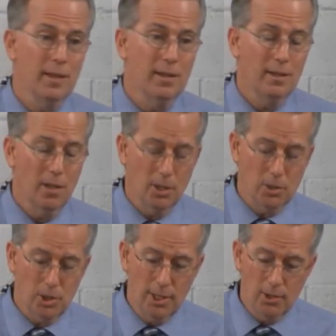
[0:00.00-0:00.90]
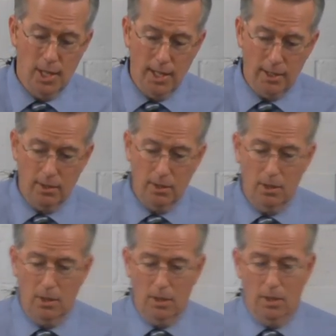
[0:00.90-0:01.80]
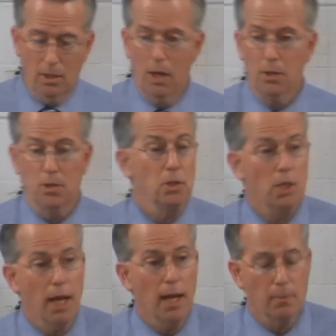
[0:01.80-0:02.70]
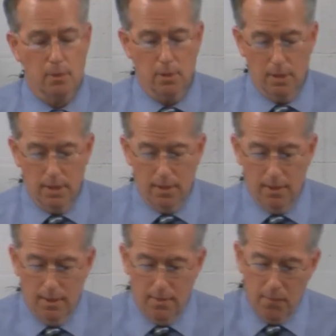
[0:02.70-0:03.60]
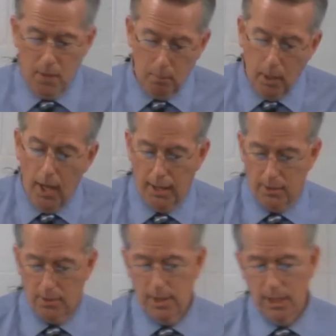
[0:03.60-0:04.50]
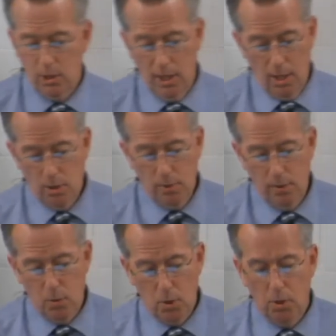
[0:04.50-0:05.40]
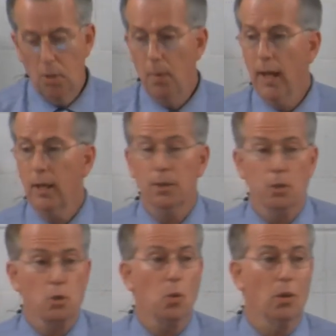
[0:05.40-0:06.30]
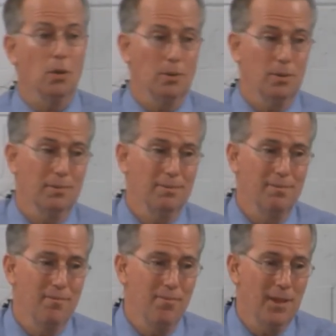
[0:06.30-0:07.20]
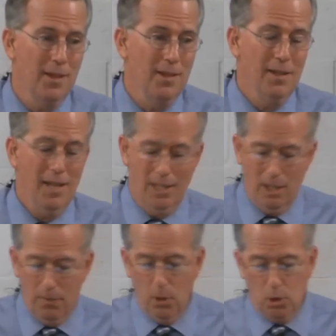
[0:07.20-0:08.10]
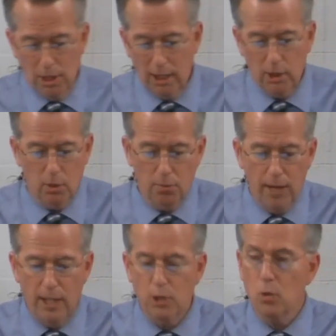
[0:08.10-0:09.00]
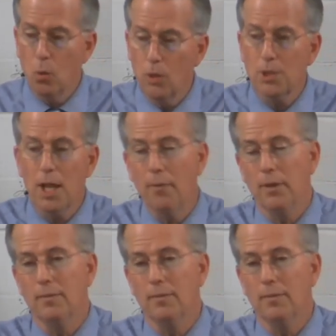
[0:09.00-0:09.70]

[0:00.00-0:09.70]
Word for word: God sees that, God is ashamed. But, he says, if you turn your back on this world, and if you set your face towards heaven,